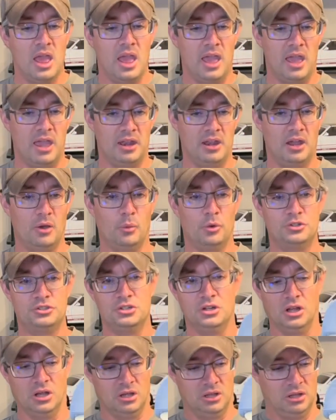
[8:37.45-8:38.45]
and I want
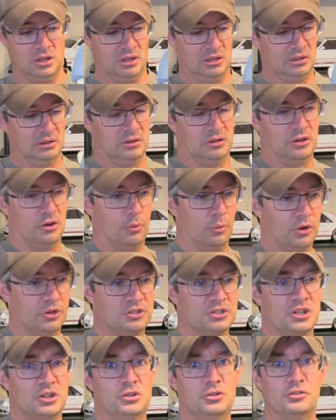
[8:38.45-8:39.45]
you to, we're
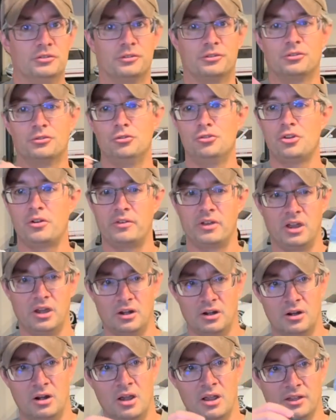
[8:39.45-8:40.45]
just going to use a screwdriver
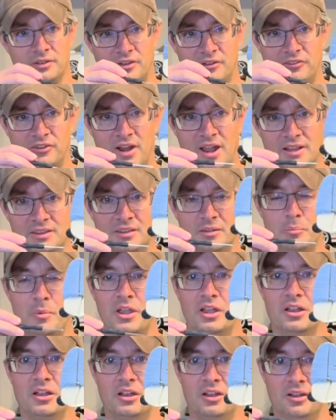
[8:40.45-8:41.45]
here because I forgot
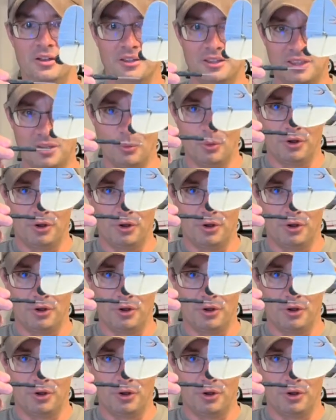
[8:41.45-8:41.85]
to get one